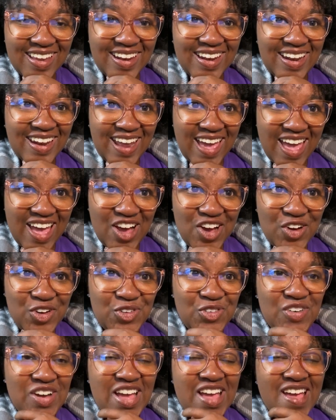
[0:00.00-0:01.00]

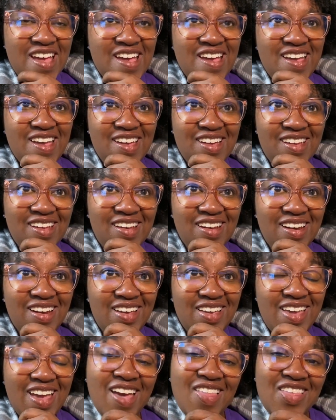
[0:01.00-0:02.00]
now. And
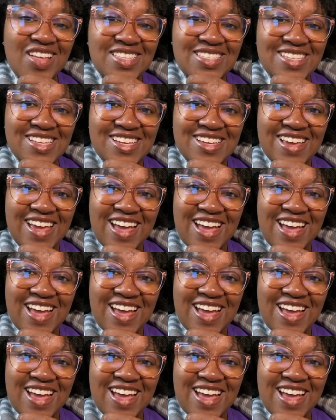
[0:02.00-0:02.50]
yeah, that's it.